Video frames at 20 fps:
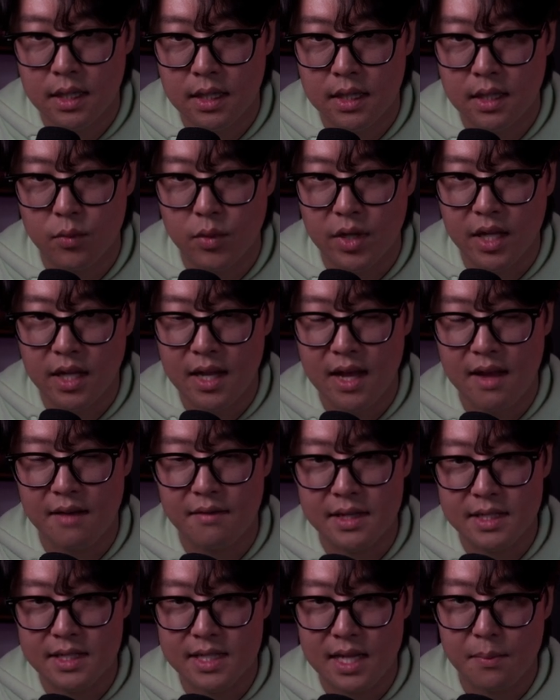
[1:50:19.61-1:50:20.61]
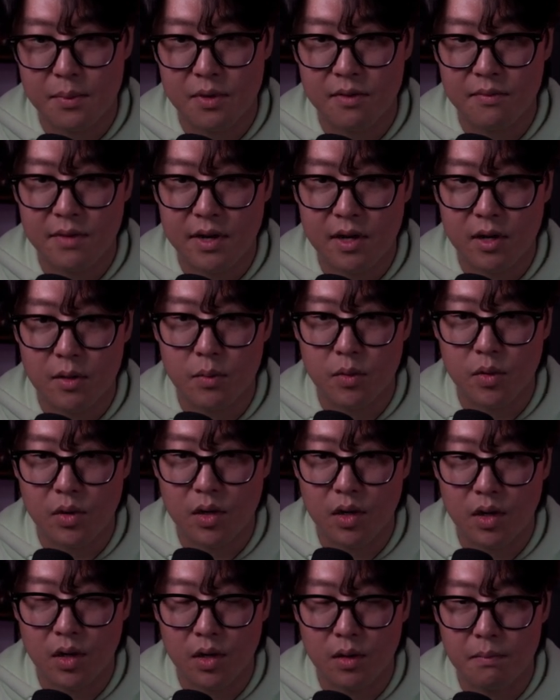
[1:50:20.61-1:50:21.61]
Then we can have a separate variable
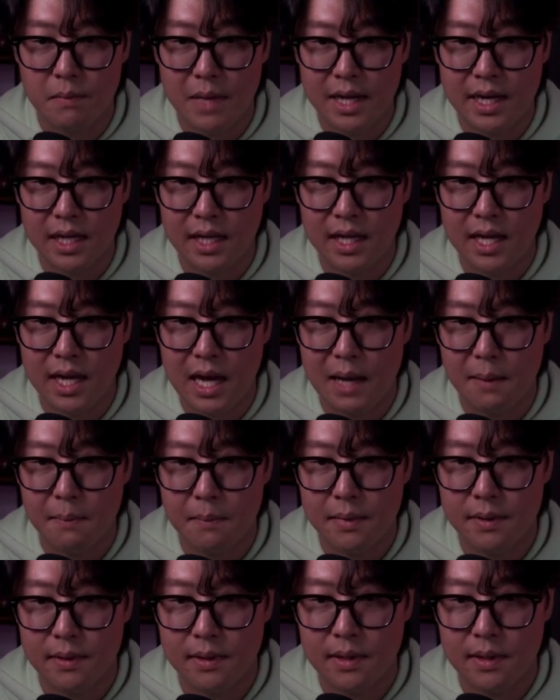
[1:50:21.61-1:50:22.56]
called mana cap.